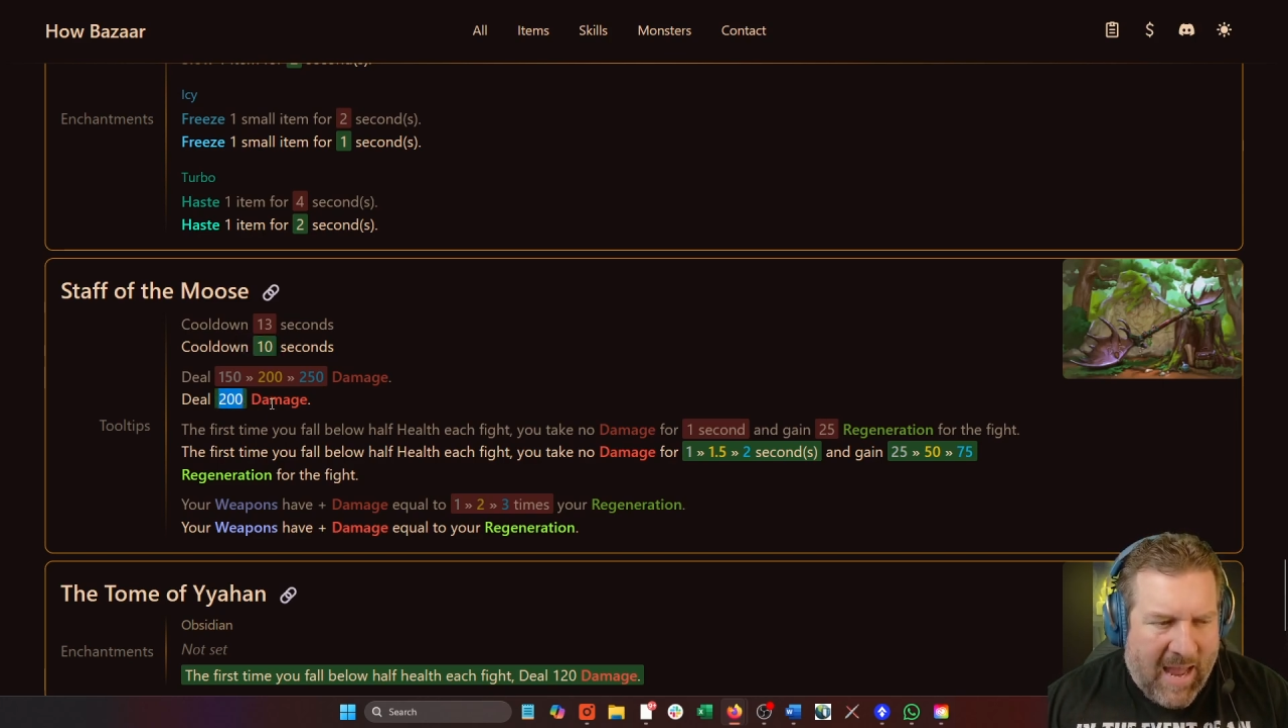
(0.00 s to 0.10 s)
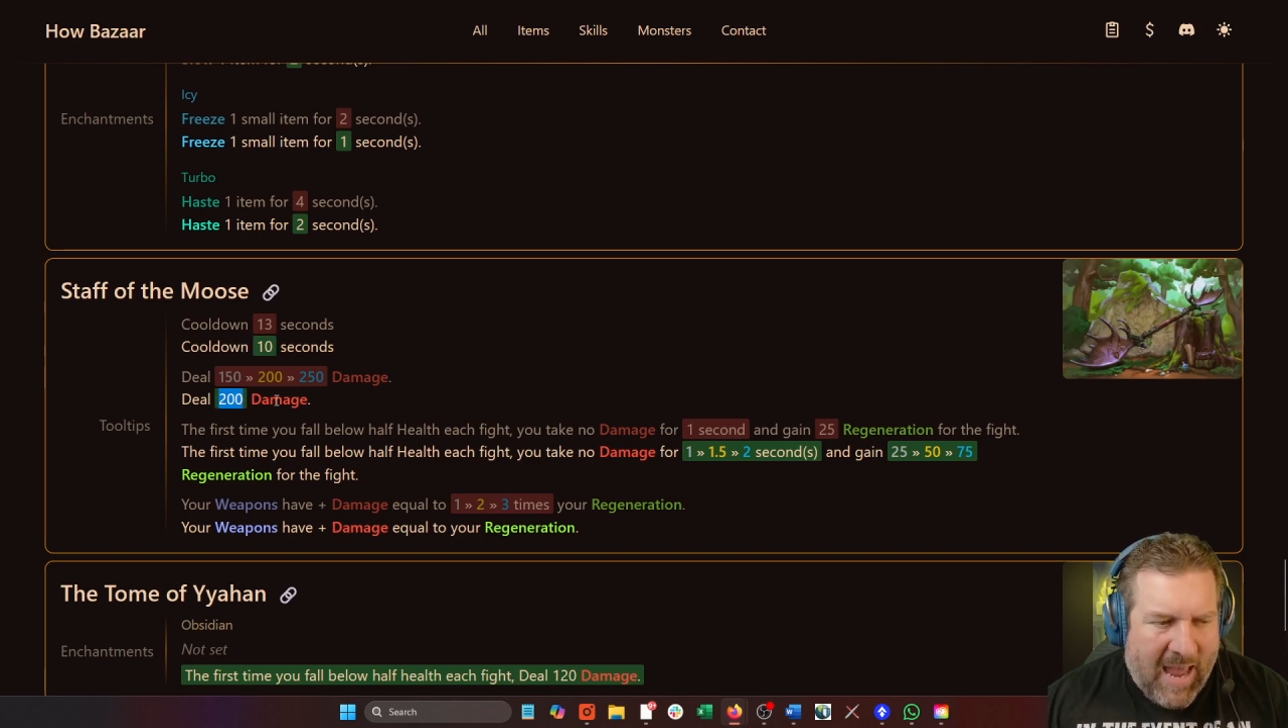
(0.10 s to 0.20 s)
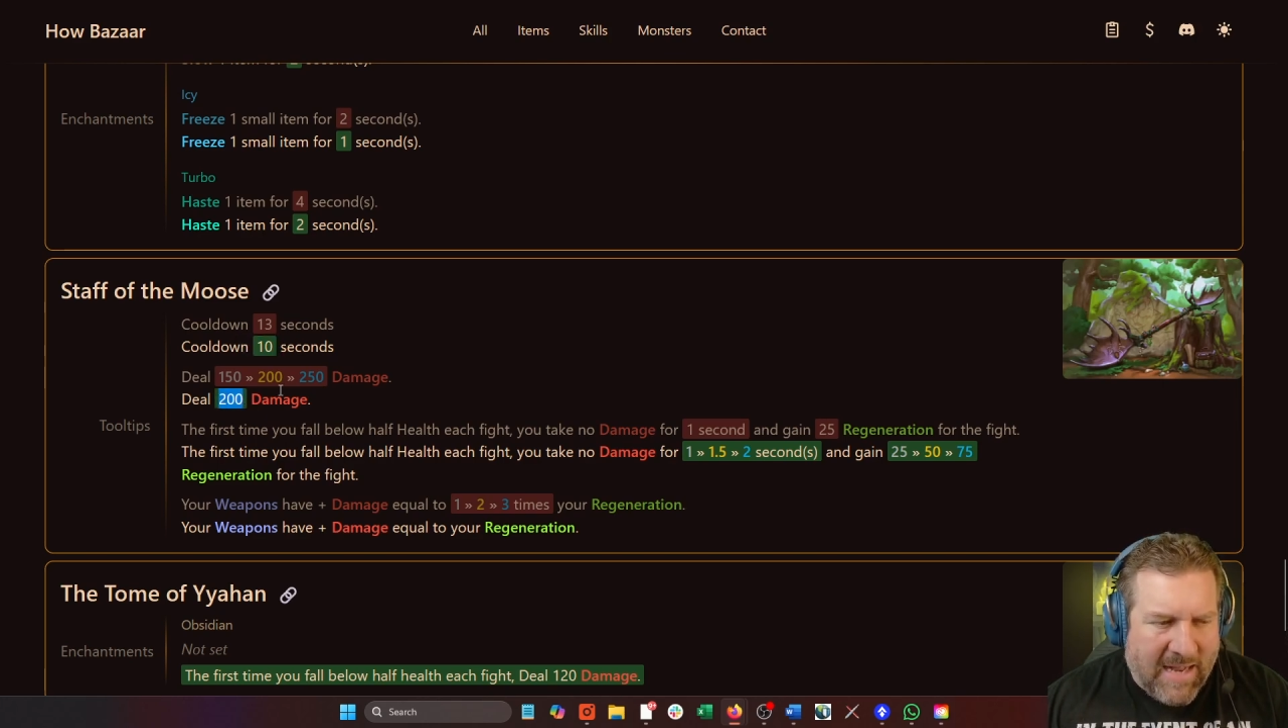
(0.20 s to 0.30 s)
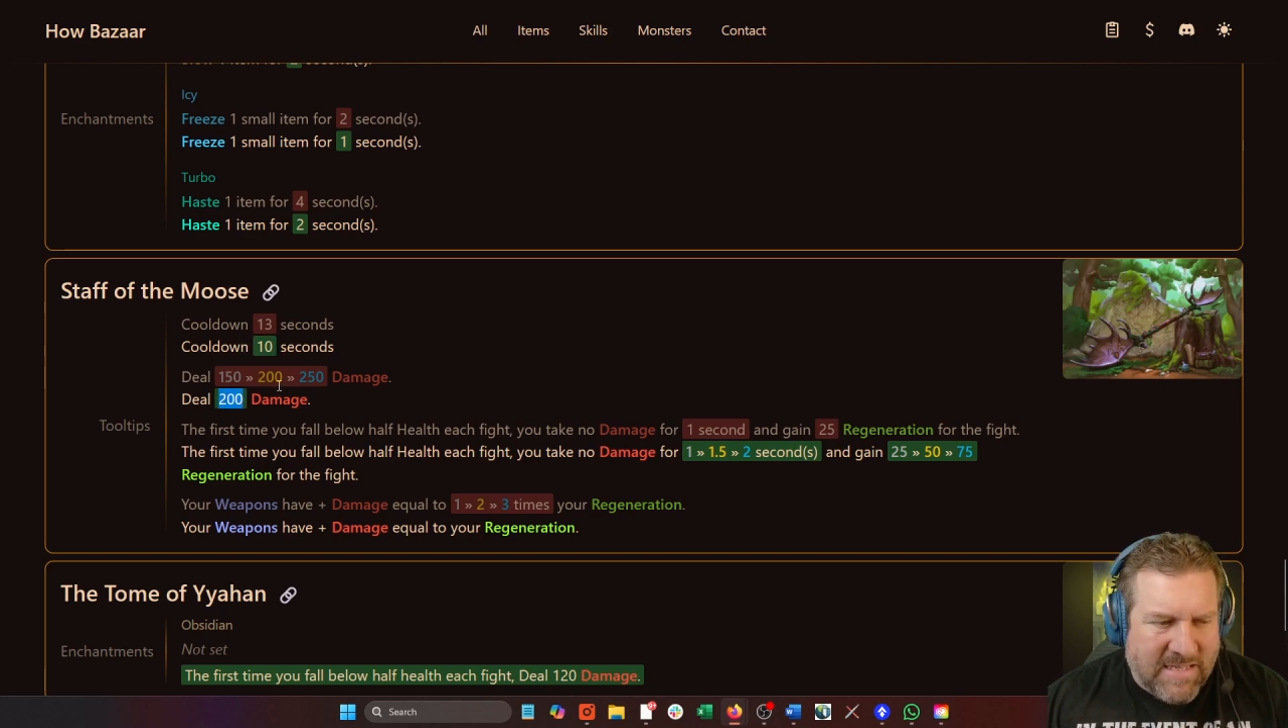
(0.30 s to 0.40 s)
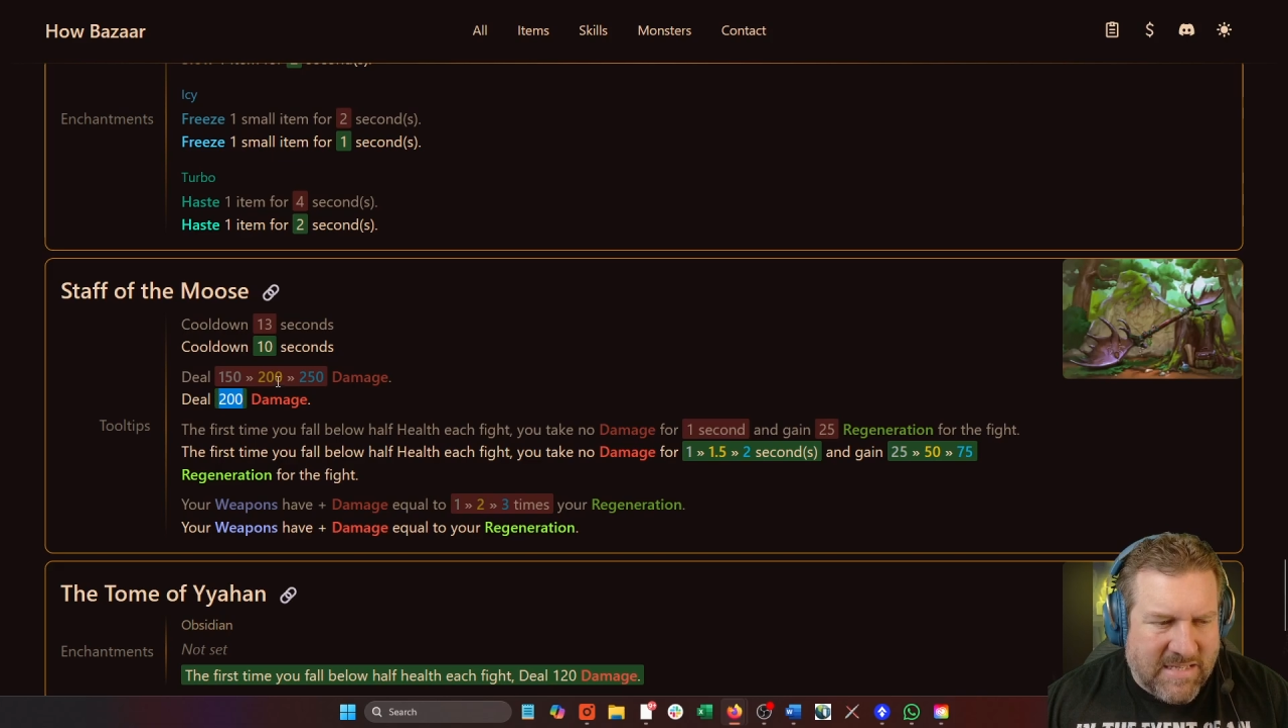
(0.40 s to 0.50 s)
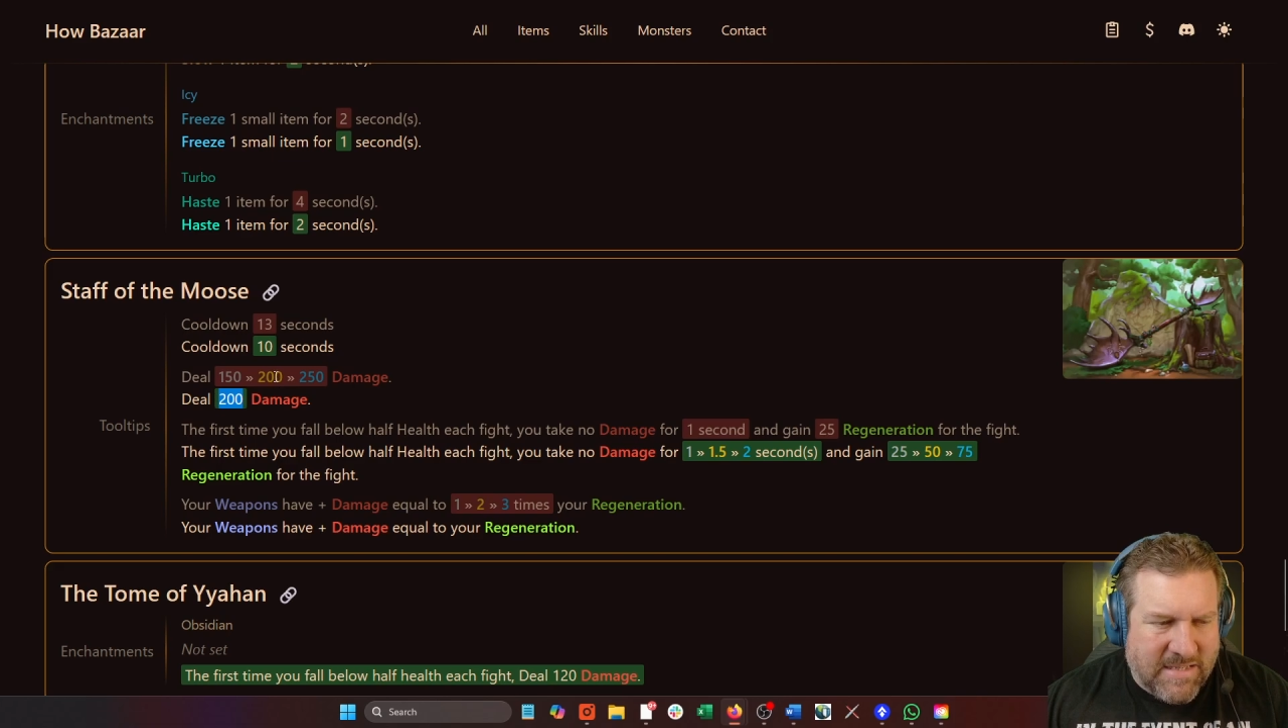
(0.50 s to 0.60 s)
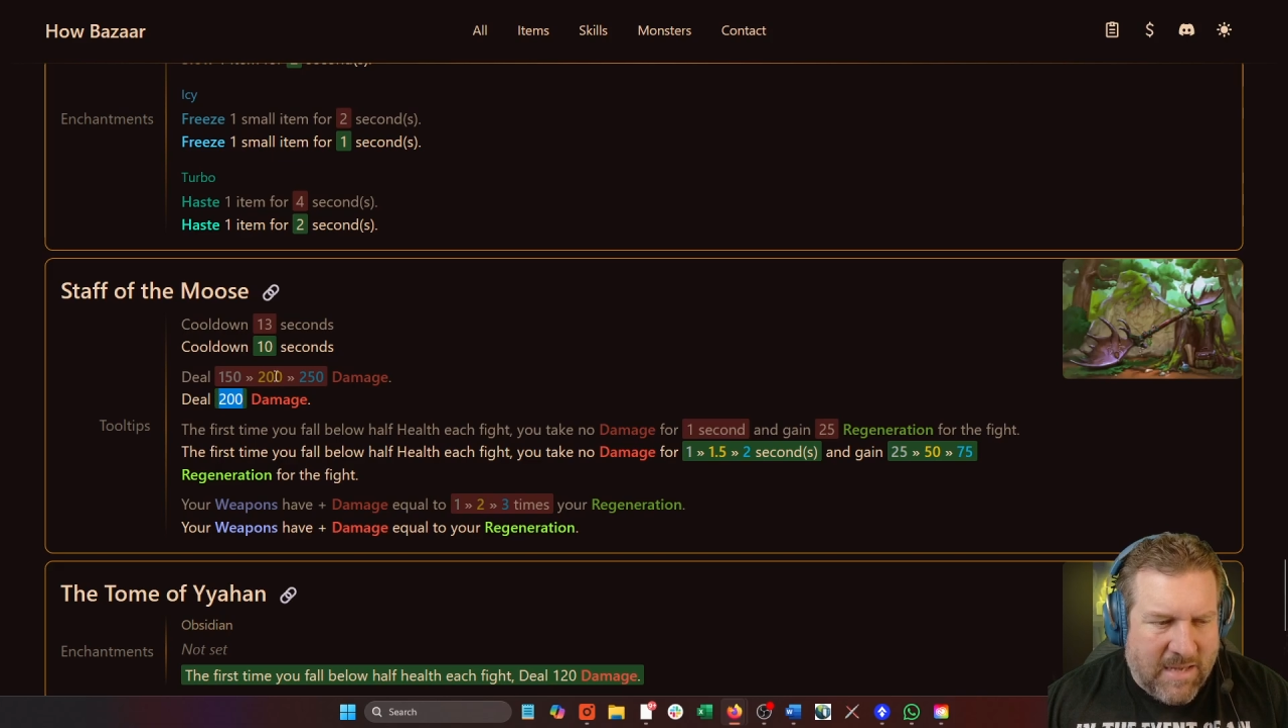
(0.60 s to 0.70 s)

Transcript: at